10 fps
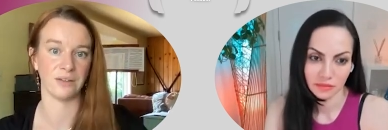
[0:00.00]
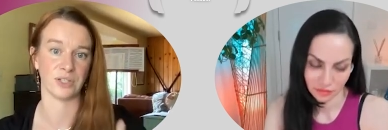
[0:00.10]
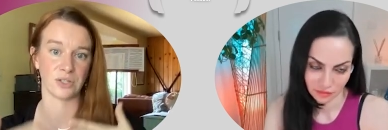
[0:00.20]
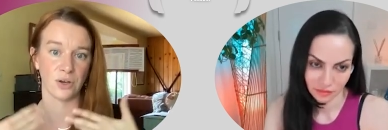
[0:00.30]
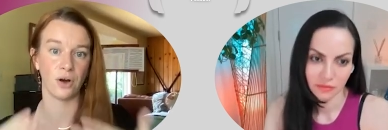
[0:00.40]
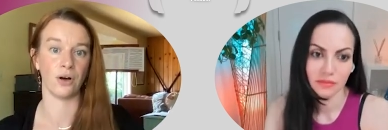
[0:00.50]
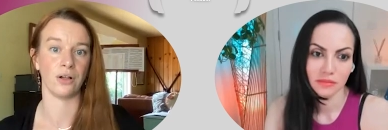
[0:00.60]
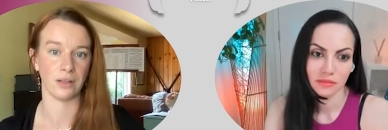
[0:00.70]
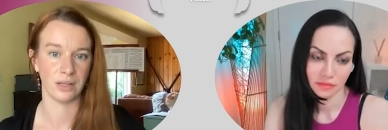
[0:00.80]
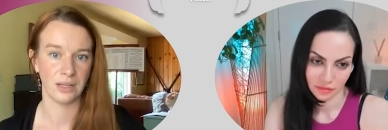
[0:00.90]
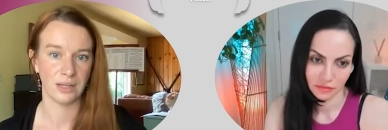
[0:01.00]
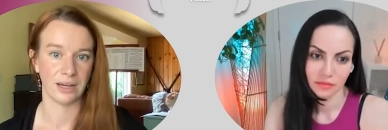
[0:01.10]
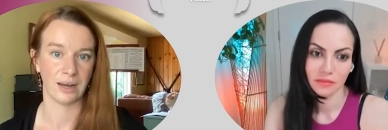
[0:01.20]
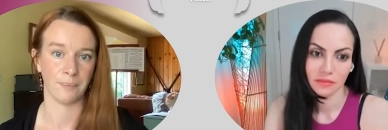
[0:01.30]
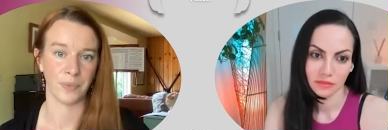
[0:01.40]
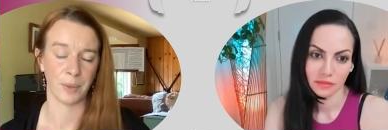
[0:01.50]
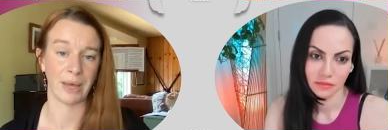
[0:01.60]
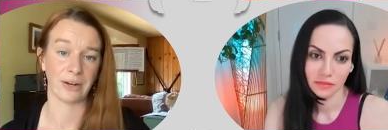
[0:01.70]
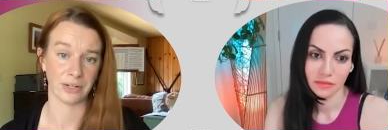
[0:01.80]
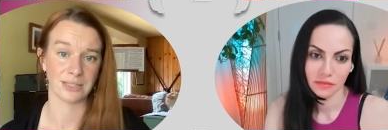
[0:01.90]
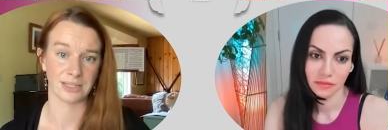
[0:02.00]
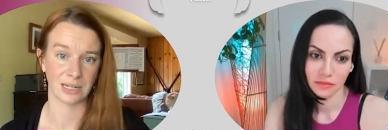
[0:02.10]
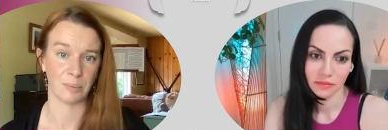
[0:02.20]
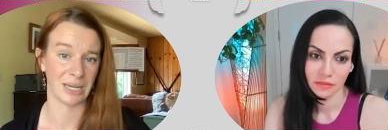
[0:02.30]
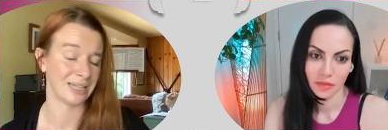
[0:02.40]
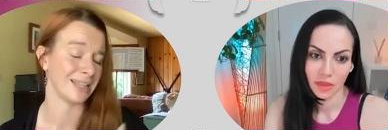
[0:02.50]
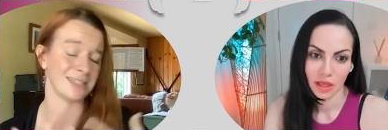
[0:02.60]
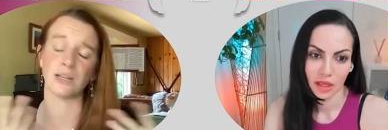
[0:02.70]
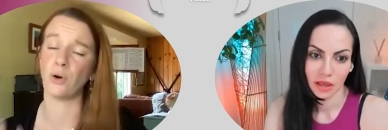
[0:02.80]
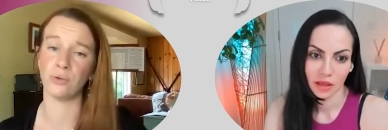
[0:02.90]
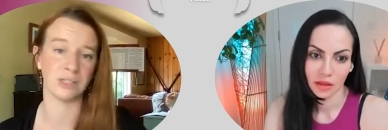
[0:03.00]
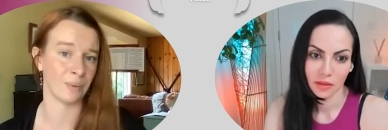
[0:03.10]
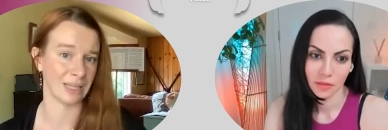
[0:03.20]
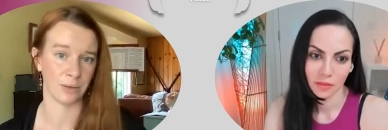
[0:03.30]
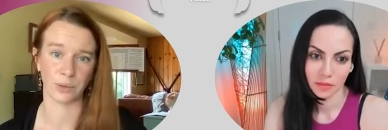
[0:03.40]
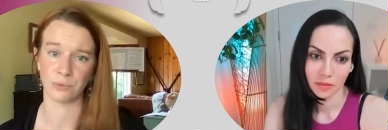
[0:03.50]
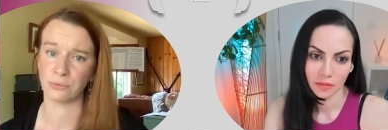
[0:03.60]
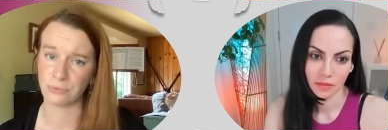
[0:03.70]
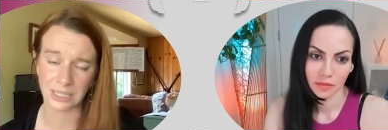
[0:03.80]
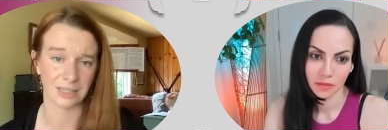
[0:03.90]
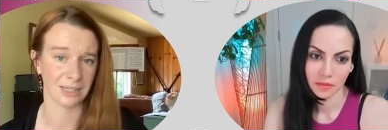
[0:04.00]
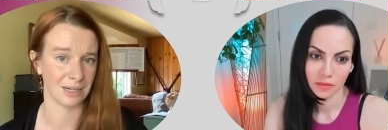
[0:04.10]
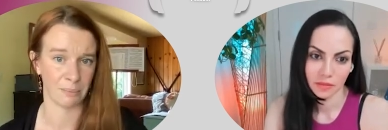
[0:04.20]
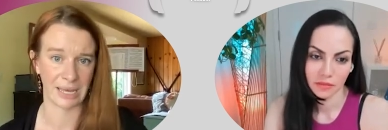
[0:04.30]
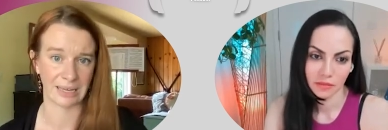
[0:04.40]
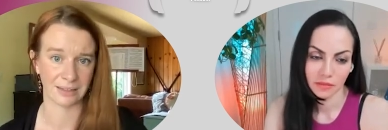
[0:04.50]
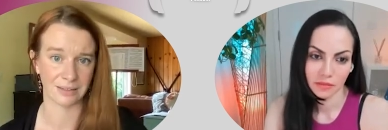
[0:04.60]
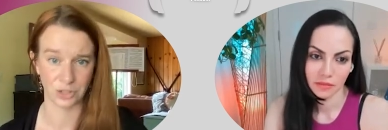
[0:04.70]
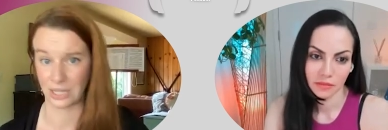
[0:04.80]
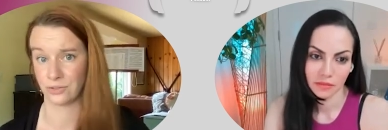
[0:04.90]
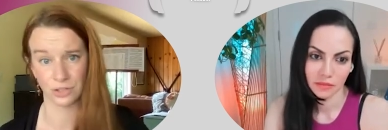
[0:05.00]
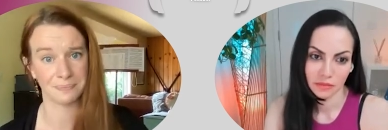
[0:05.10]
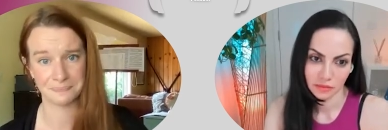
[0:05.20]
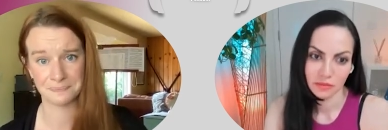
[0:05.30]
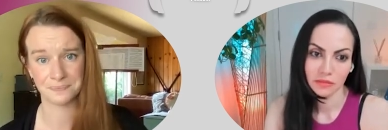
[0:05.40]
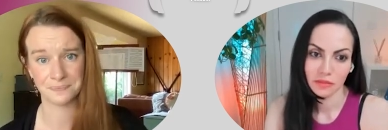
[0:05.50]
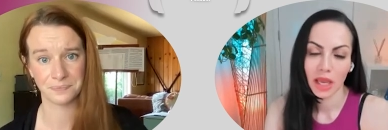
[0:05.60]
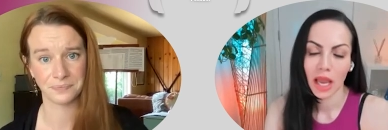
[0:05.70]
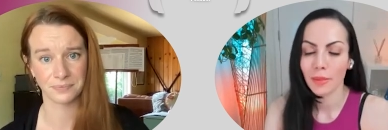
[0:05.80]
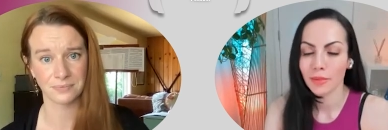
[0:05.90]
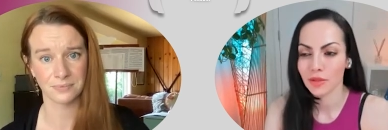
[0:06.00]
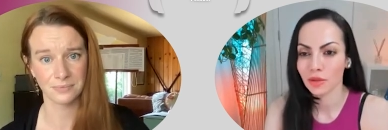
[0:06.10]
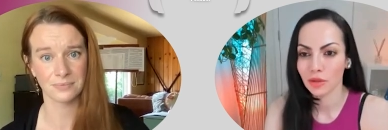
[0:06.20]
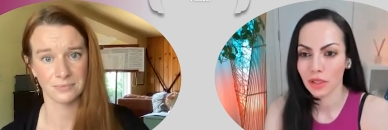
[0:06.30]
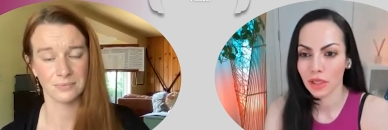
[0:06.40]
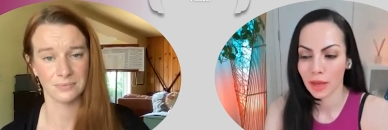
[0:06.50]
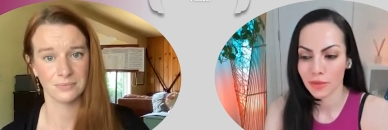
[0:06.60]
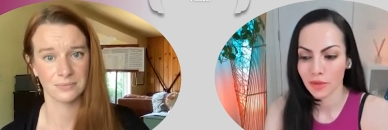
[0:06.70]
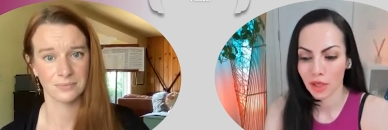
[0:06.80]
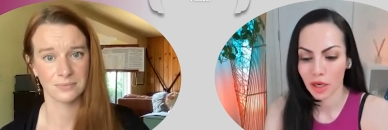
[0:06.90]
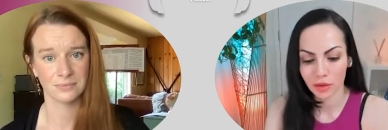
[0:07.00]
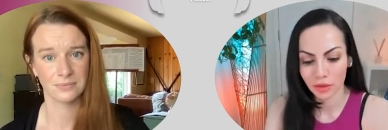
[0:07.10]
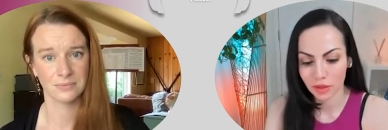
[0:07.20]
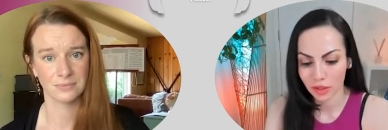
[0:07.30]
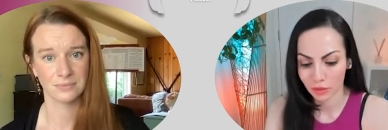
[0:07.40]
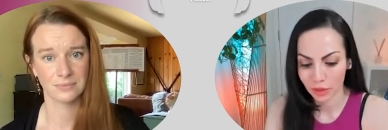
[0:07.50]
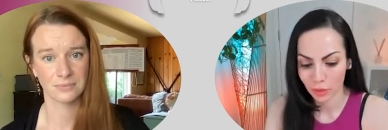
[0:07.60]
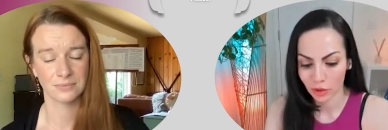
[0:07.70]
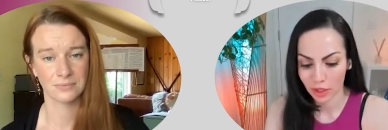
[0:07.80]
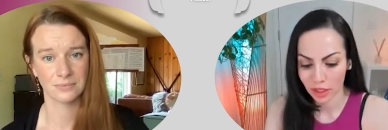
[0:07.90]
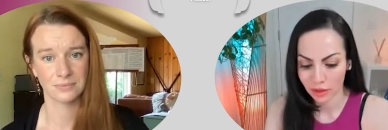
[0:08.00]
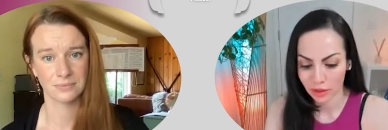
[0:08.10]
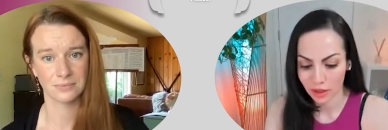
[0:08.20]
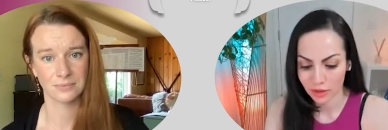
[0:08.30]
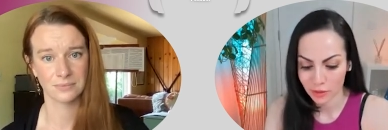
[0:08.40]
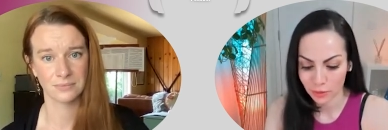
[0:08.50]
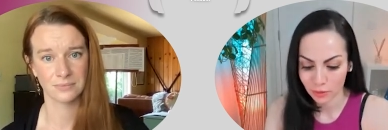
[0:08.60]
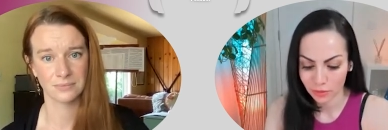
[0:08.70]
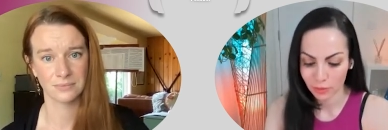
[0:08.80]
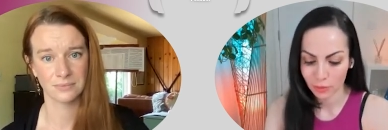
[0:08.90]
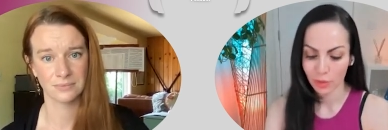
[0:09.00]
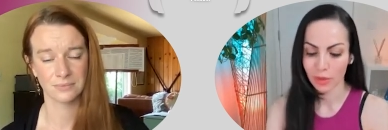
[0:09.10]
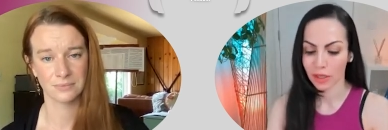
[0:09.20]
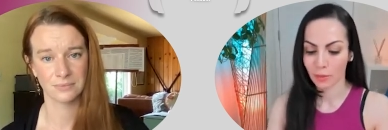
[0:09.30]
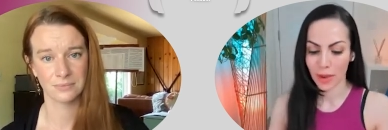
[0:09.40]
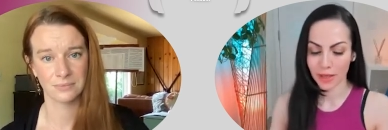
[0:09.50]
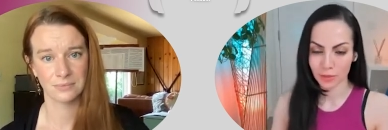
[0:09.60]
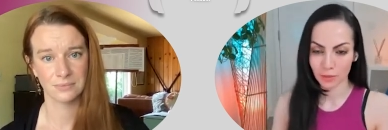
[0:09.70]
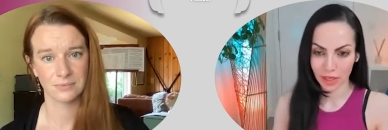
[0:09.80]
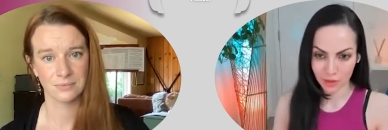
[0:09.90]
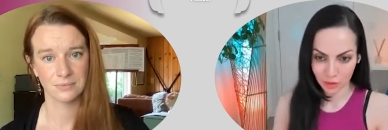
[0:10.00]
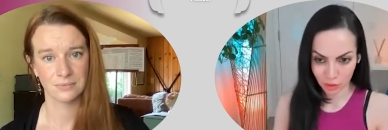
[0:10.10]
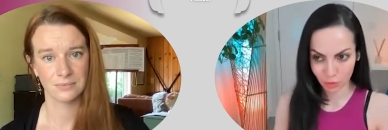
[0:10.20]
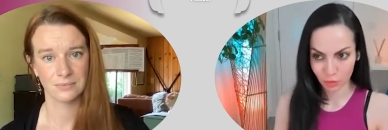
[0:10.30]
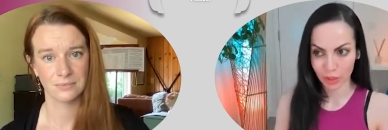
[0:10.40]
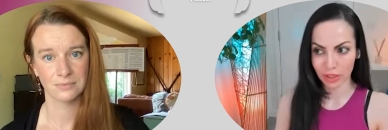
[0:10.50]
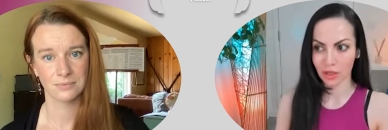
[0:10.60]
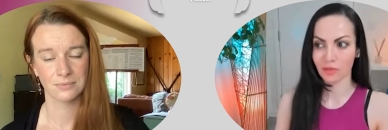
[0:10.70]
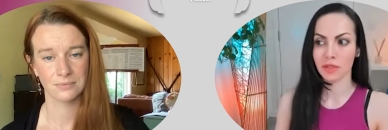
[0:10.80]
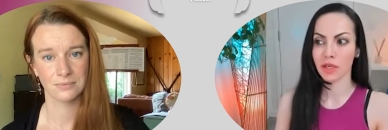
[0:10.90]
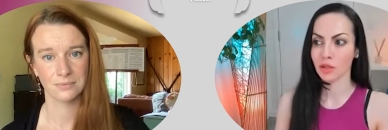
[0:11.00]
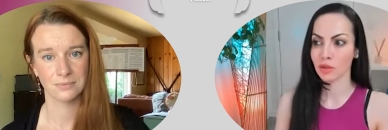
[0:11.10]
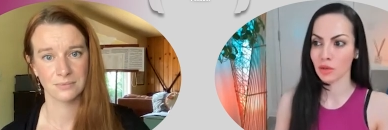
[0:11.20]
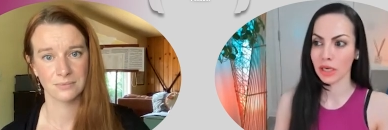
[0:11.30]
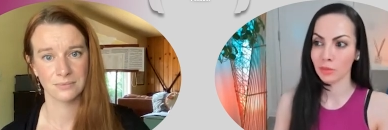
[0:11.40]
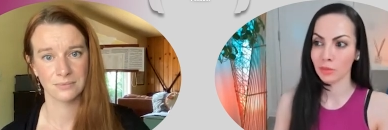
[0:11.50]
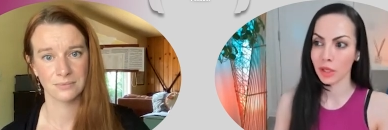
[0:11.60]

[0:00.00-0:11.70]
Speaker 1: of us all, the better it's going to be. And that's the only way that we're really going to make change.
Speaker 2: Absolutely. Absolutely. I couldn't agree more. And as probably the best place to bring the conversation to an end,